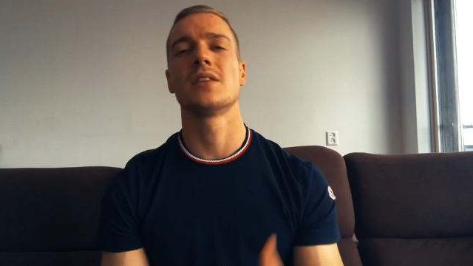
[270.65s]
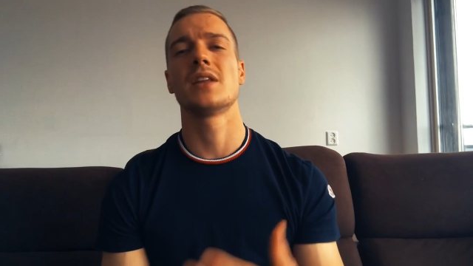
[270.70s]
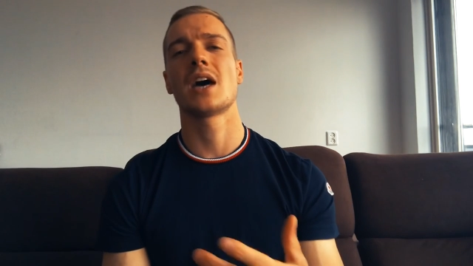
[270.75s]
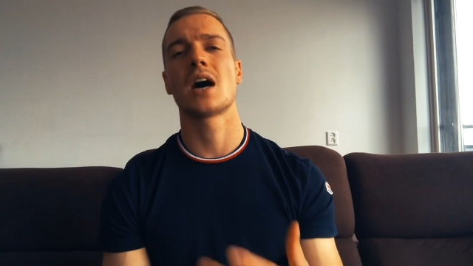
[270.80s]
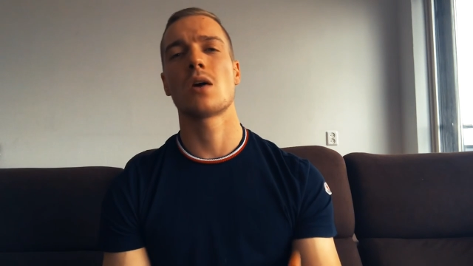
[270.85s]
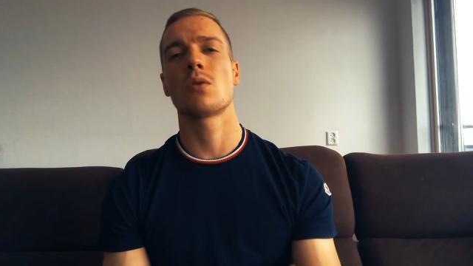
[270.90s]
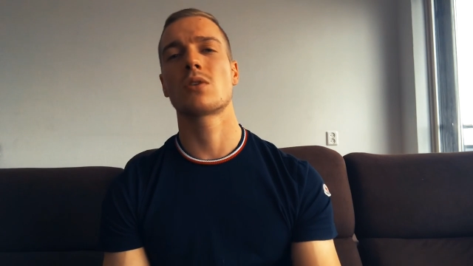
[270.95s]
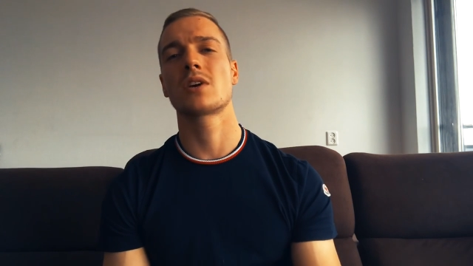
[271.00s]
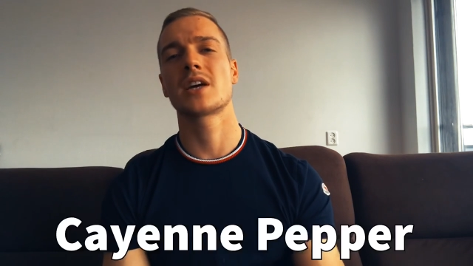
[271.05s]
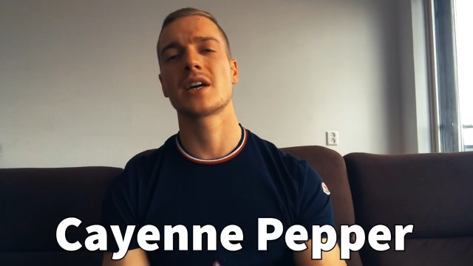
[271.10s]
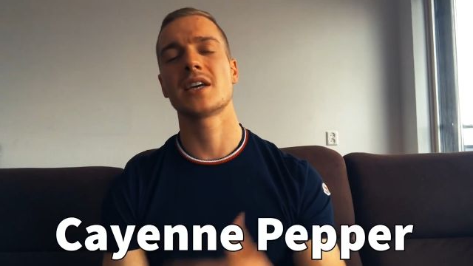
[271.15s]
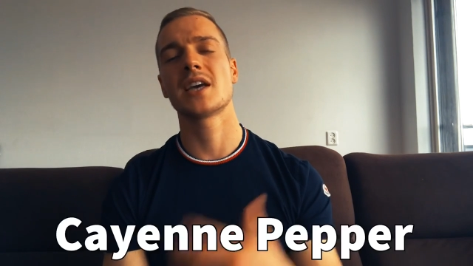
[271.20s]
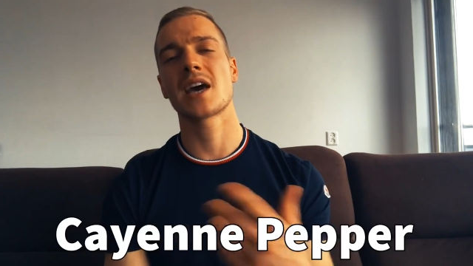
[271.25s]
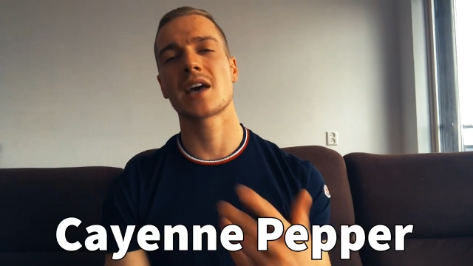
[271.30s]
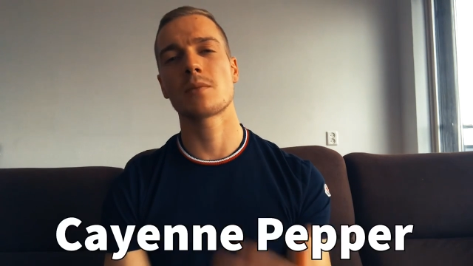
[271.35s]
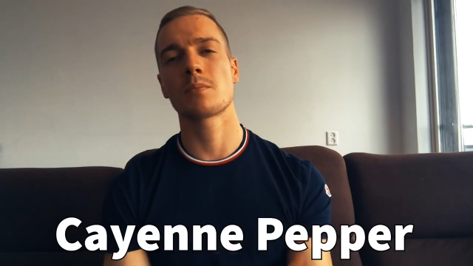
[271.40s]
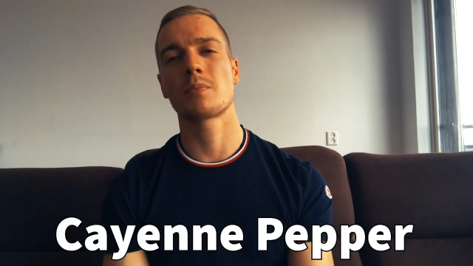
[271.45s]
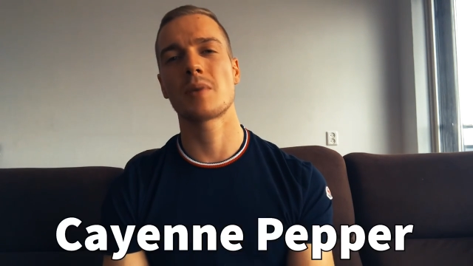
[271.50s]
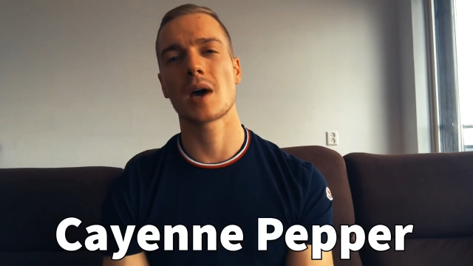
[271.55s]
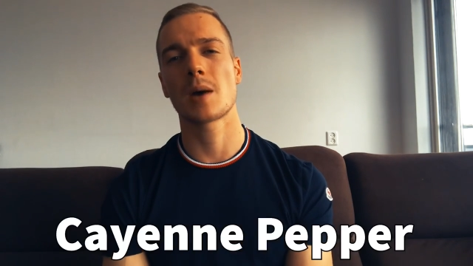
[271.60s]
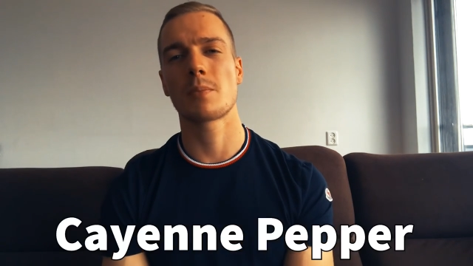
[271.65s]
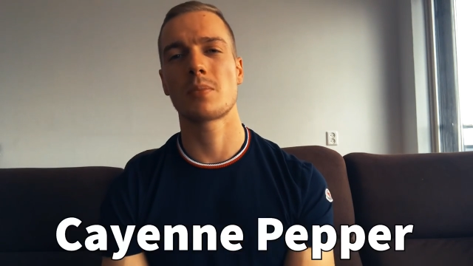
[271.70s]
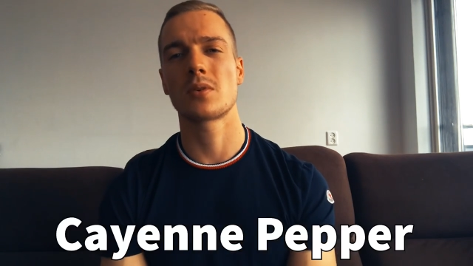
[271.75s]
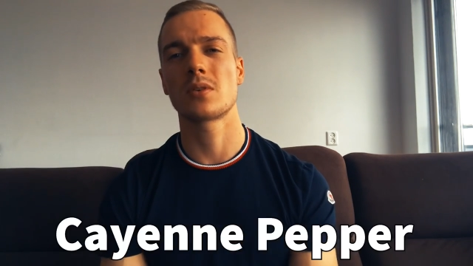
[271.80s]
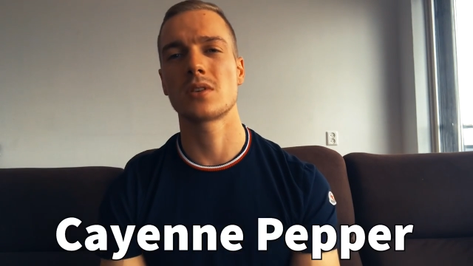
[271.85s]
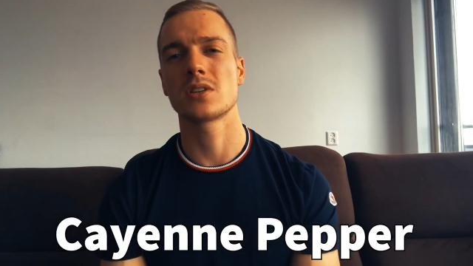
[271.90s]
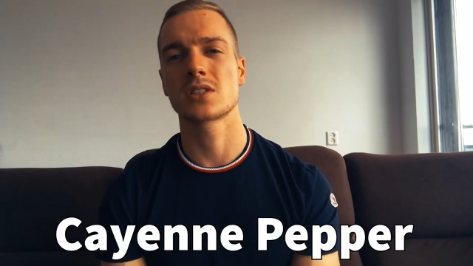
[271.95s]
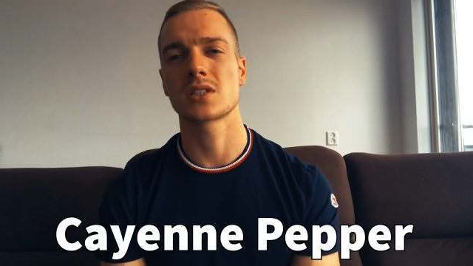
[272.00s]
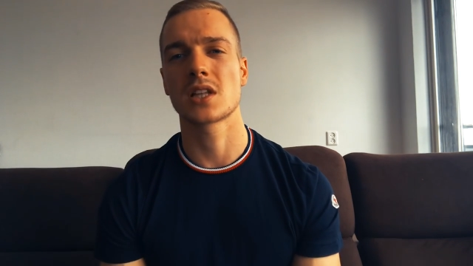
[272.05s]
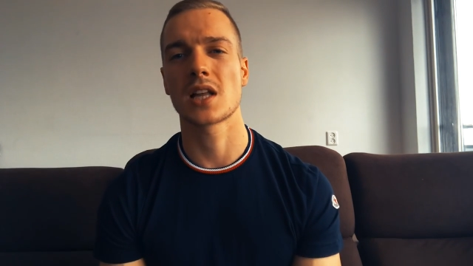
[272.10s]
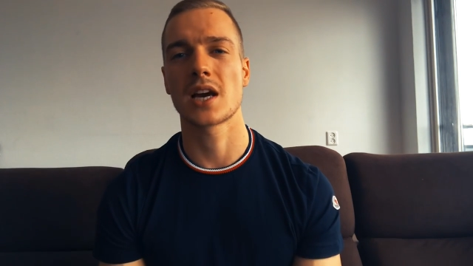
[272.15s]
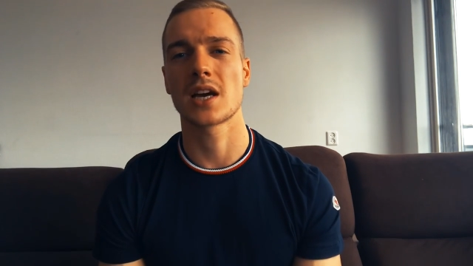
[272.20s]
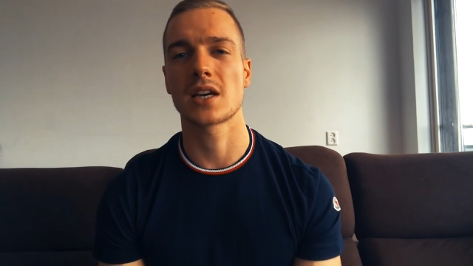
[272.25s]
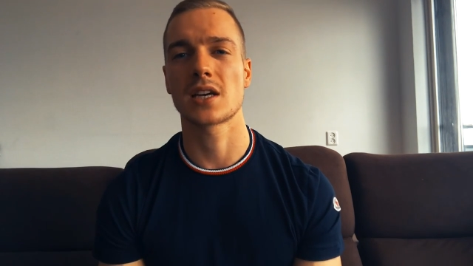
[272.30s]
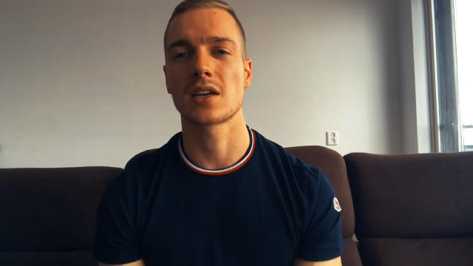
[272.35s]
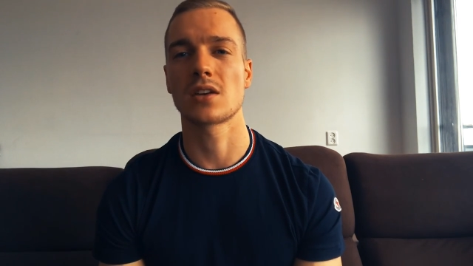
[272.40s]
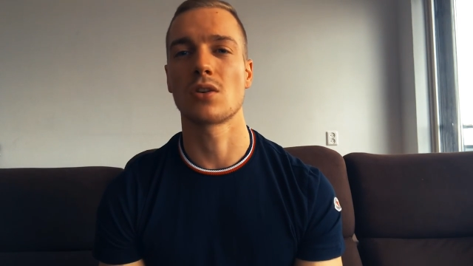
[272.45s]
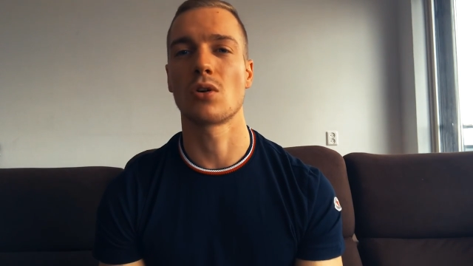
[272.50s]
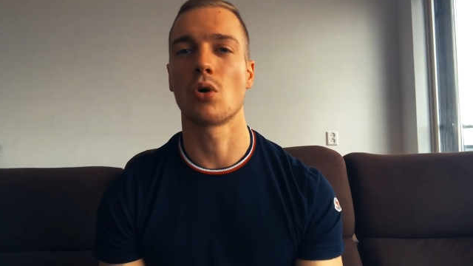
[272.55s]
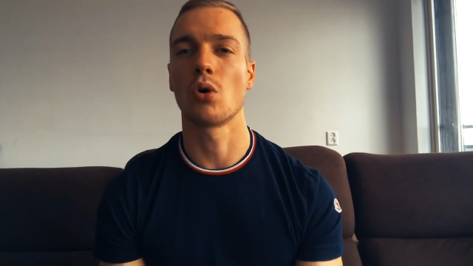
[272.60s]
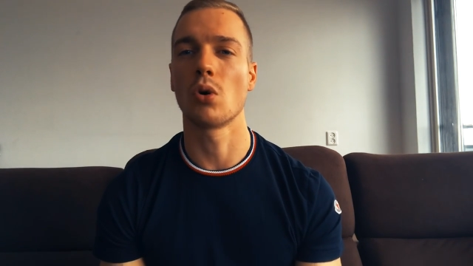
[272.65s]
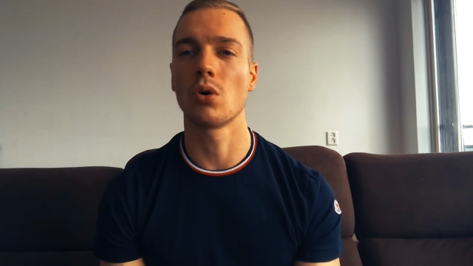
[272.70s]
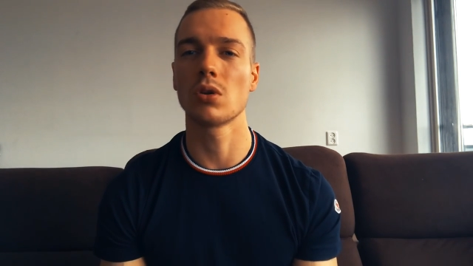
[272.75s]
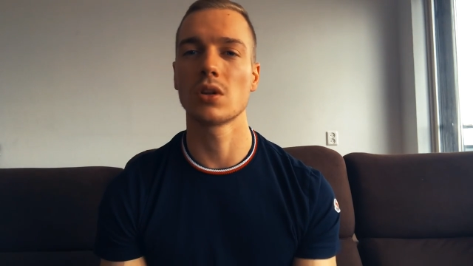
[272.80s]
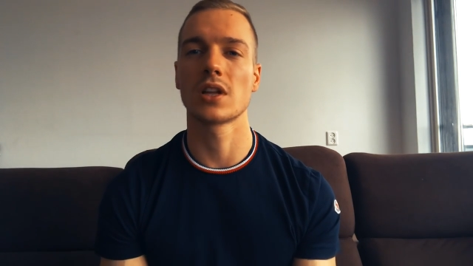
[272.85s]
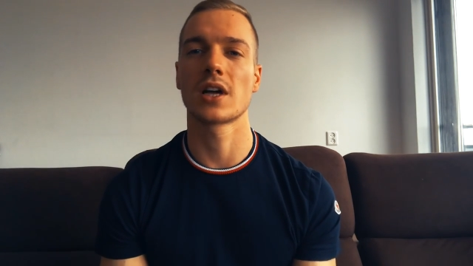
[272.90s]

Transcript: Now, cayenne pepper is like in a whole